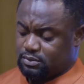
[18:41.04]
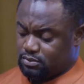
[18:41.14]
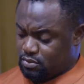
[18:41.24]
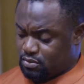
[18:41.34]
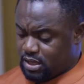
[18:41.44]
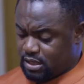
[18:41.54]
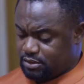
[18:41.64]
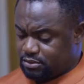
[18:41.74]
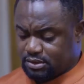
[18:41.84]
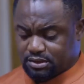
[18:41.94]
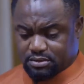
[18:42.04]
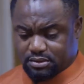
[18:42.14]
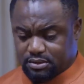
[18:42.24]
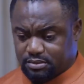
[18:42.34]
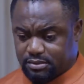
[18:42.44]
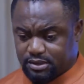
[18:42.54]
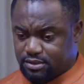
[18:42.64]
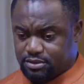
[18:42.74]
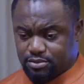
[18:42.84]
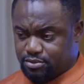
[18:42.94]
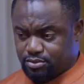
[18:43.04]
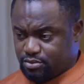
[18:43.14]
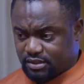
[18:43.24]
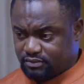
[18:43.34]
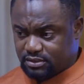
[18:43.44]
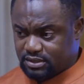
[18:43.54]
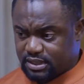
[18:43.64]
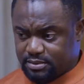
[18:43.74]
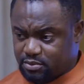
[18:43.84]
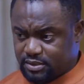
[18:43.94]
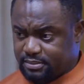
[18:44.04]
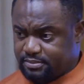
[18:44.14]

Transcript: So, are you trying to tell me you have not slept with